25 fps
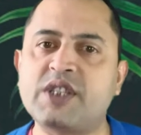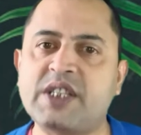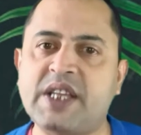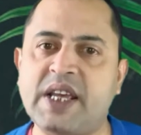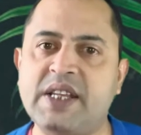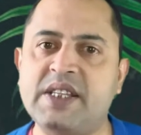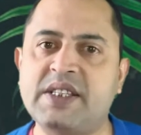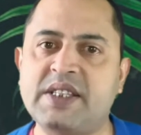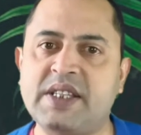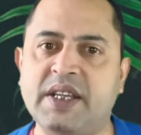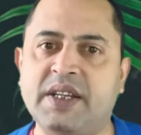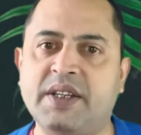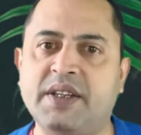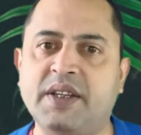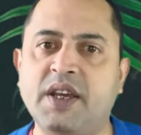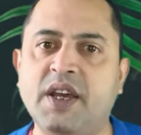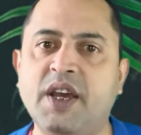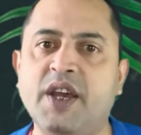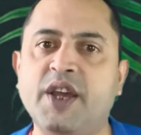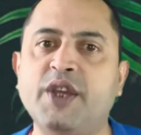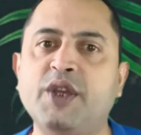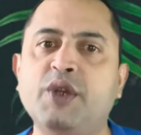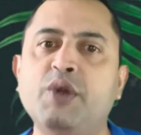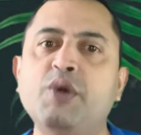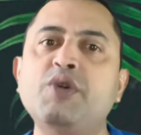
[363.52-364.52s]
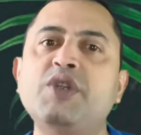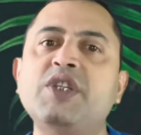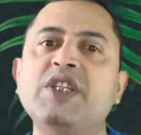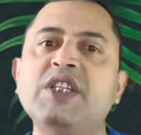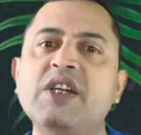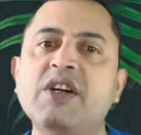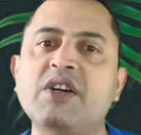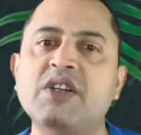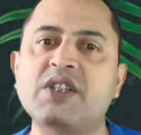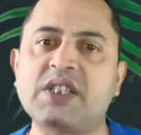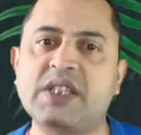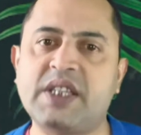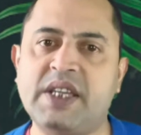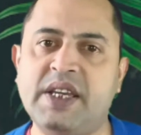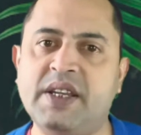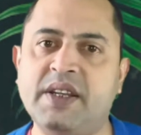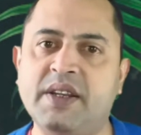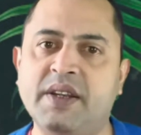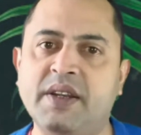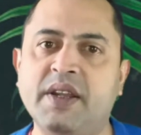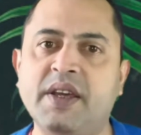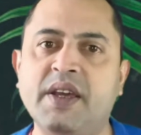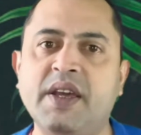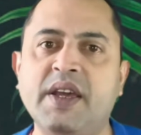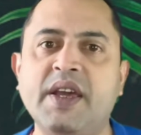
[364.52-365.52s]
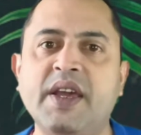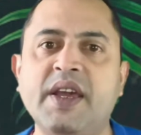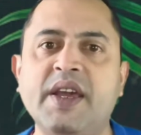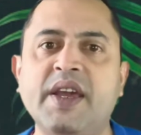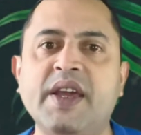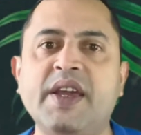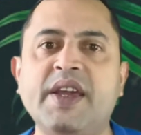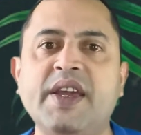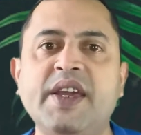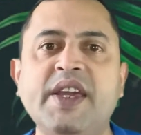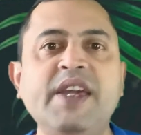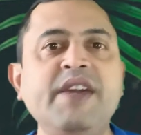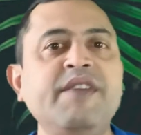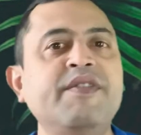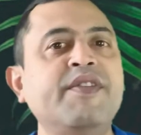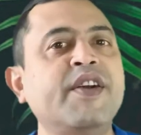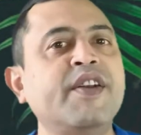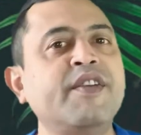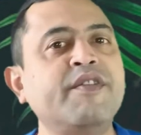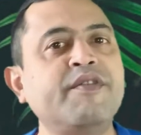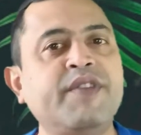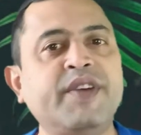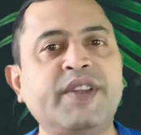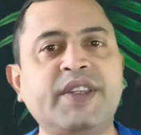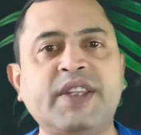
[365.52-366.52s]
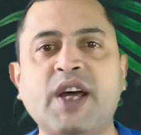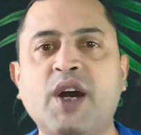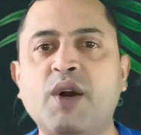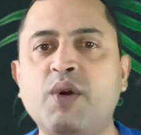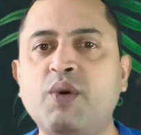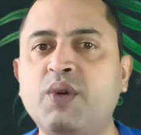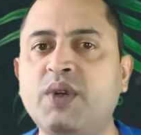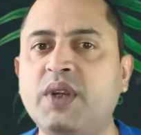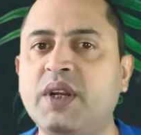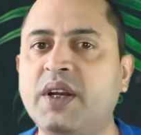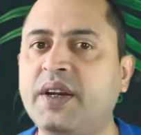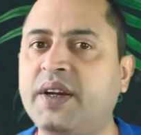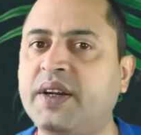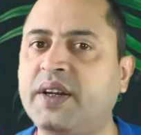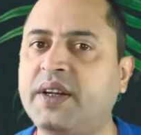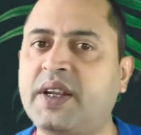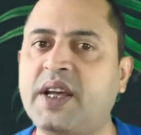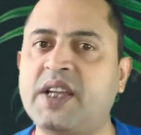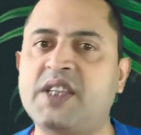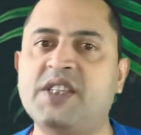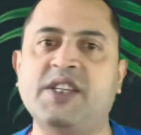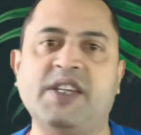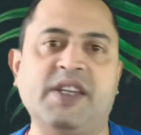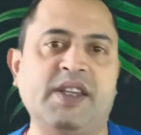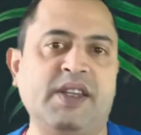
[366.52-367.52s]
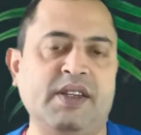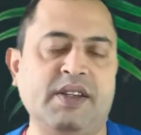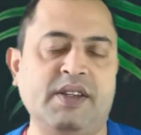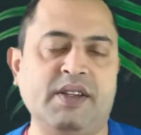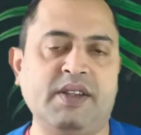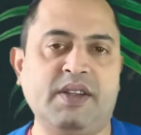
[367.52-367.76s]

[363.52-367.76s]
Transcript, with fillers: sense it using our skin even without touching.